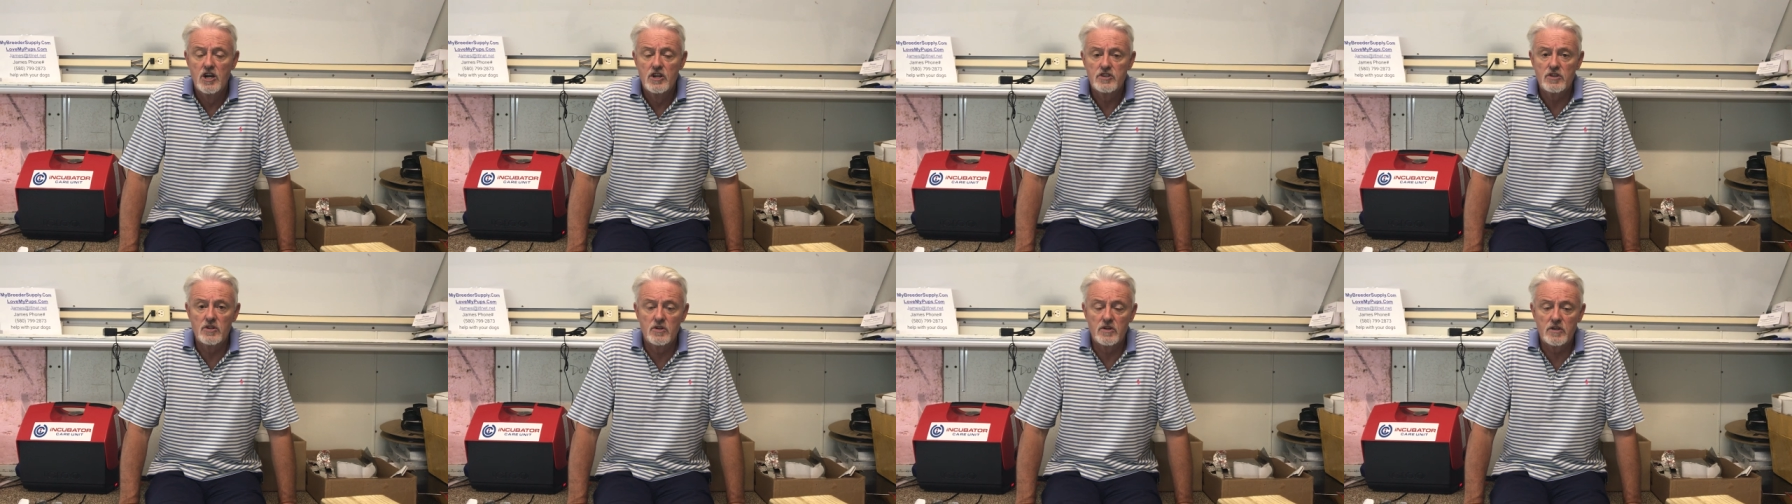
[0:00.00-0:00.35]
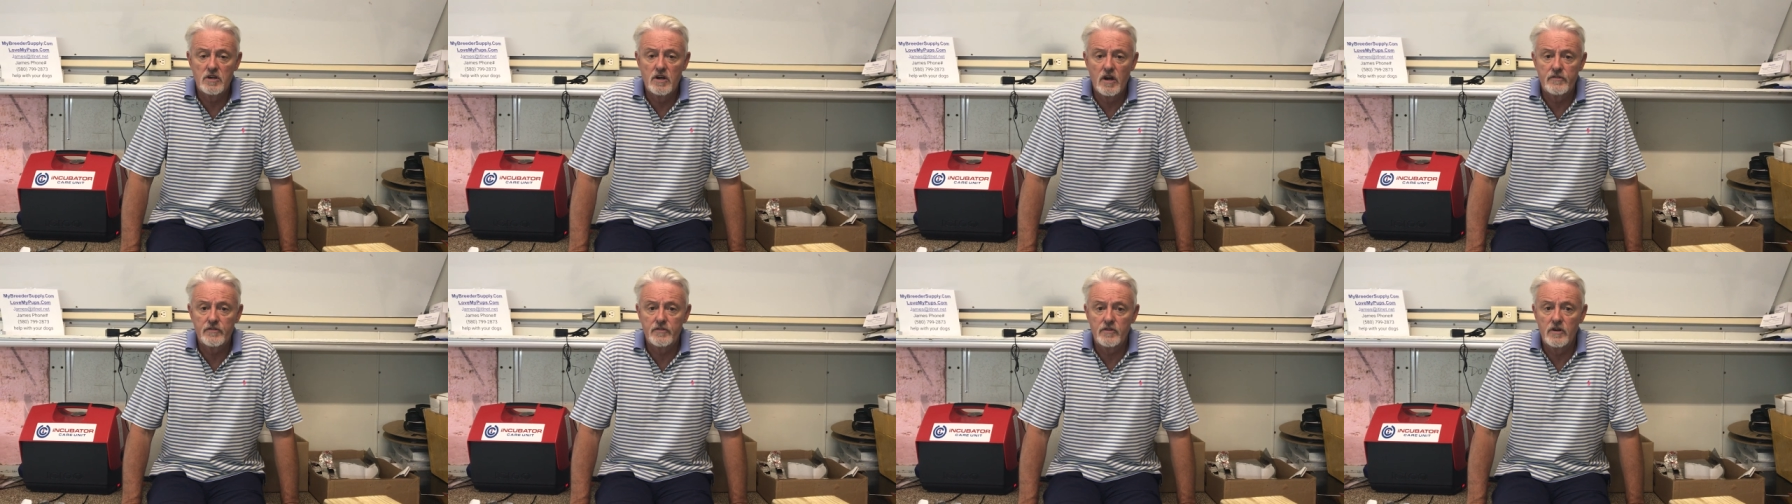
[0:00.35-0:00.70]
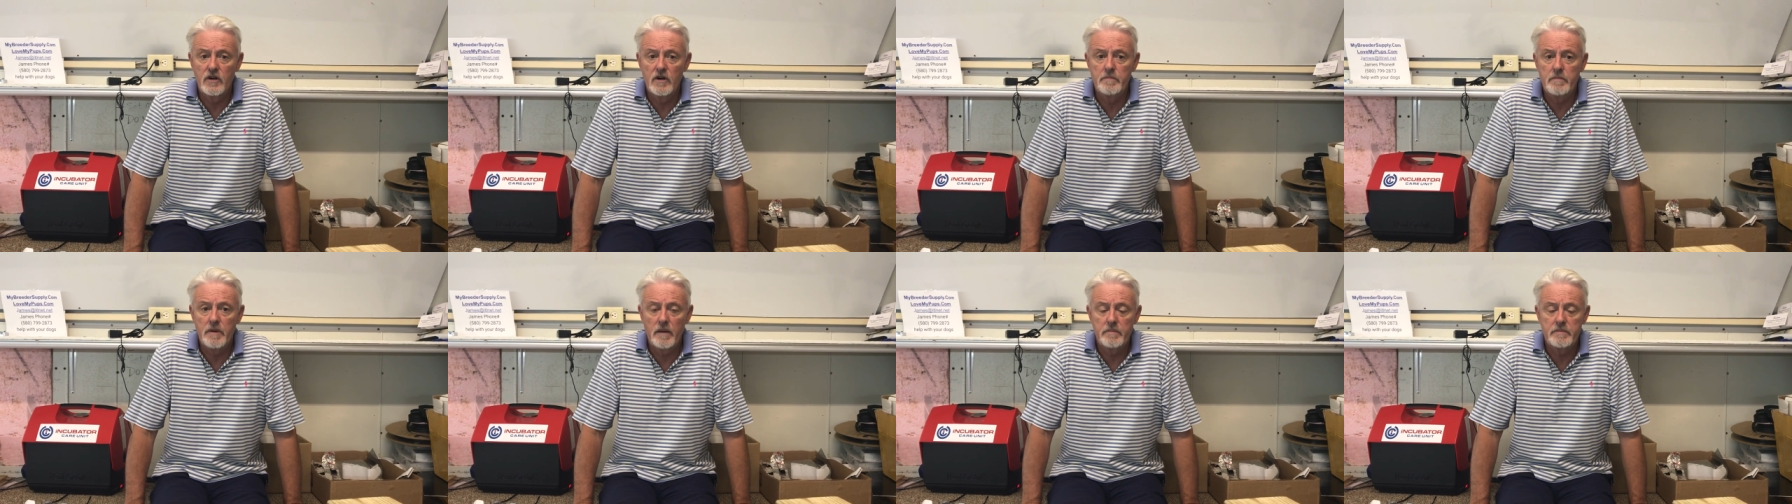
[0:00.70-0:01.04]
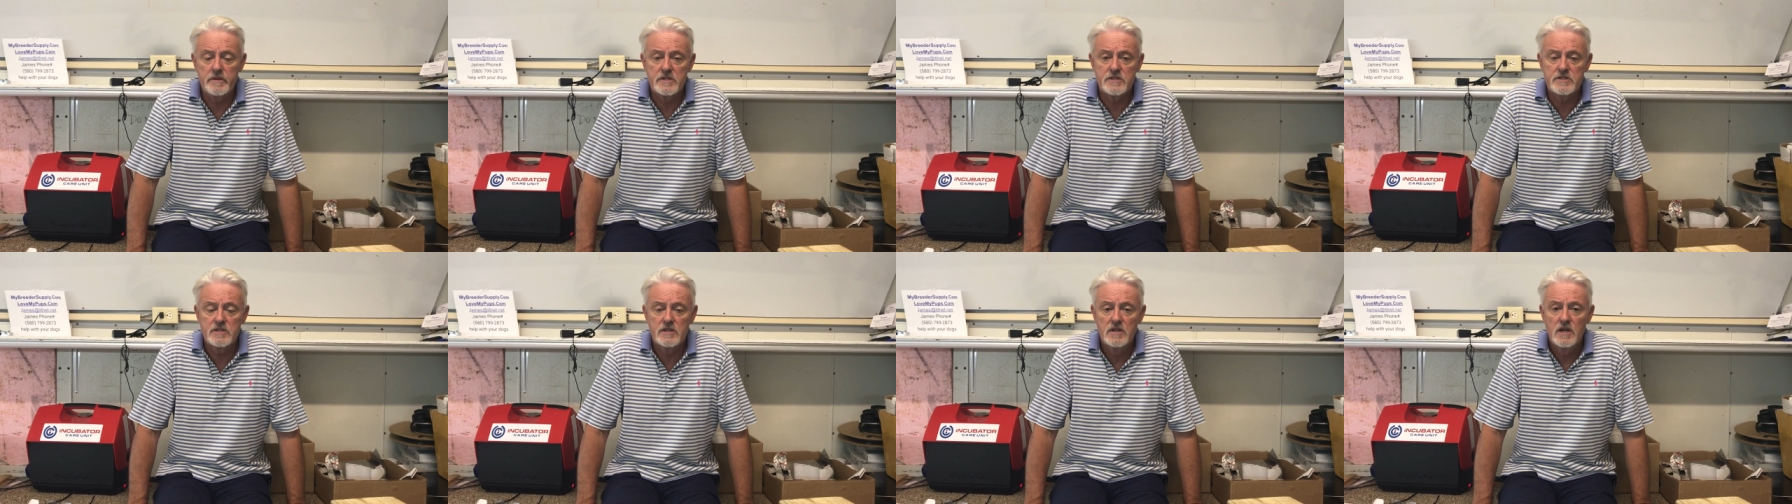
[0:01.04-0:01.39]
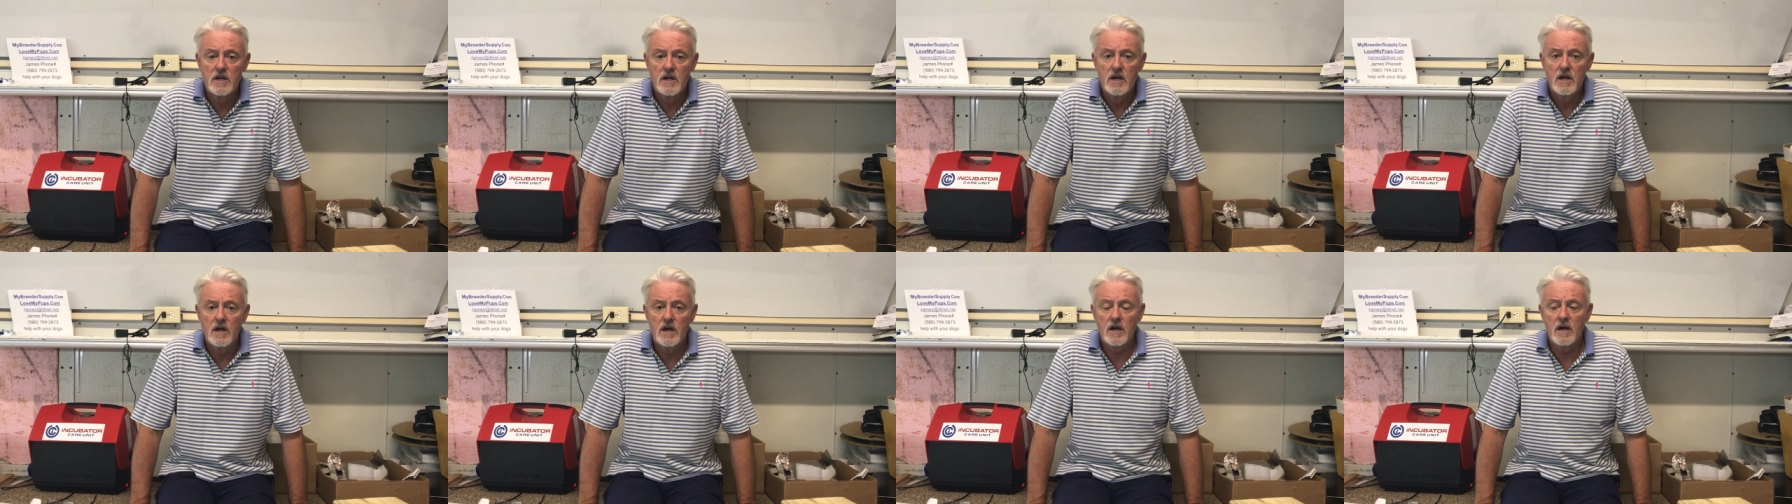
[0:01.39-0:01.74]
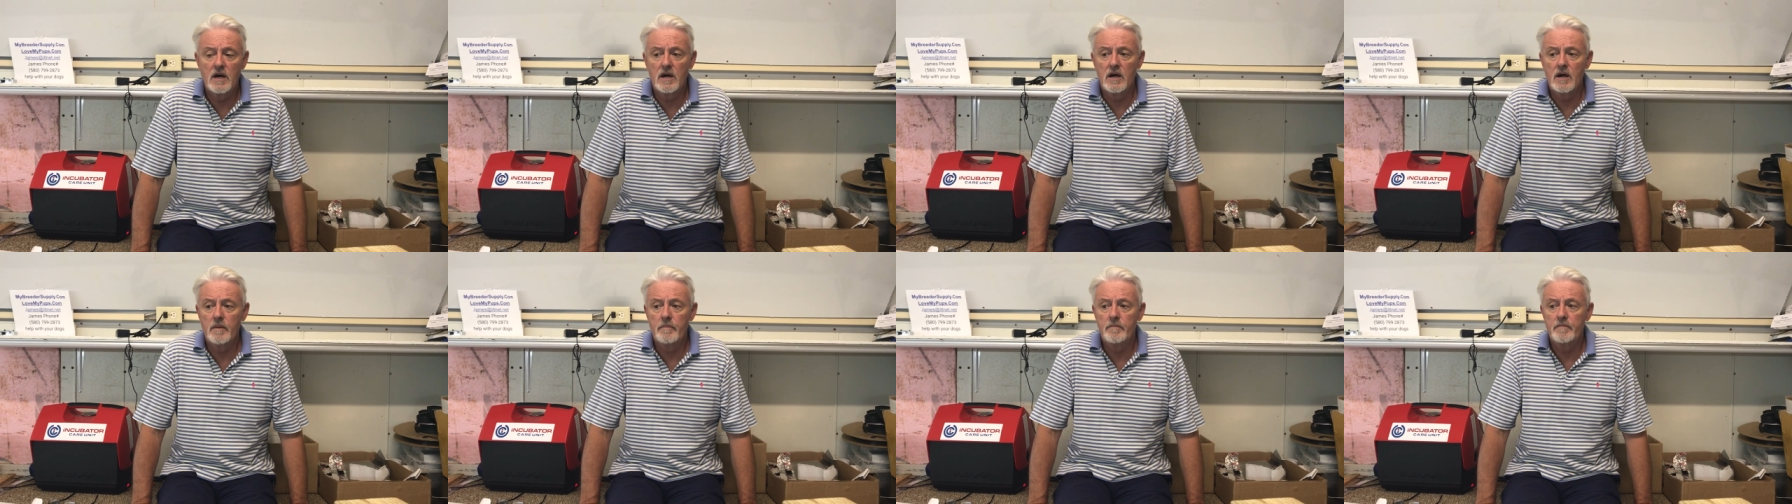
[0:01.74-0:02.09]
to look after her puppies.
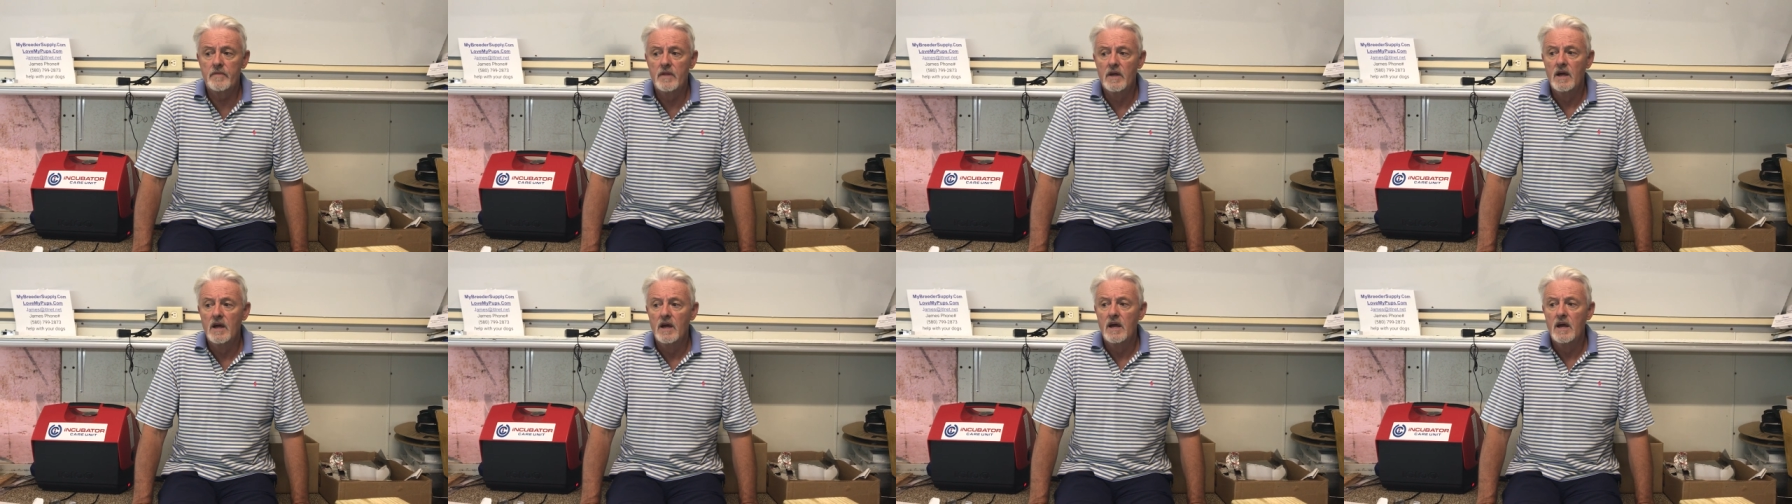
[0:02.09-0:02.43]
Um,